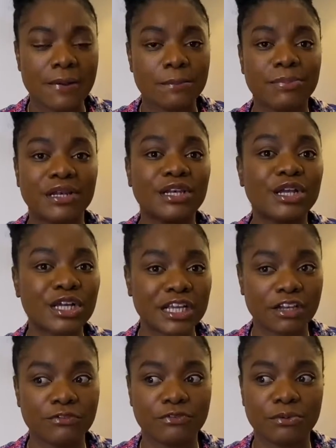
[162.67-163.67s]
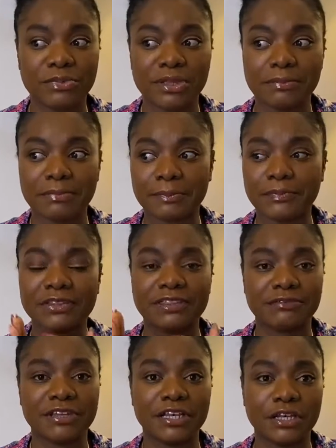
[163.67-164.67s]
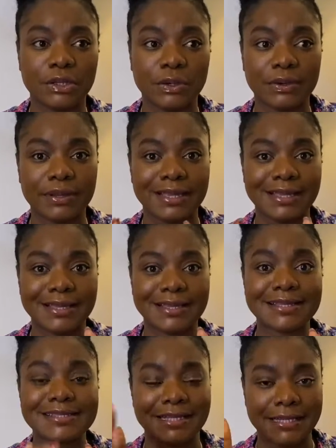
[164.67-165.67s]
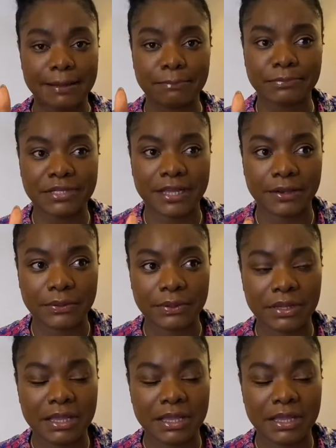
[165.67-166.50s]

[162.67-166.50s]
But luckily for me, my brother-in-law is an AMP now.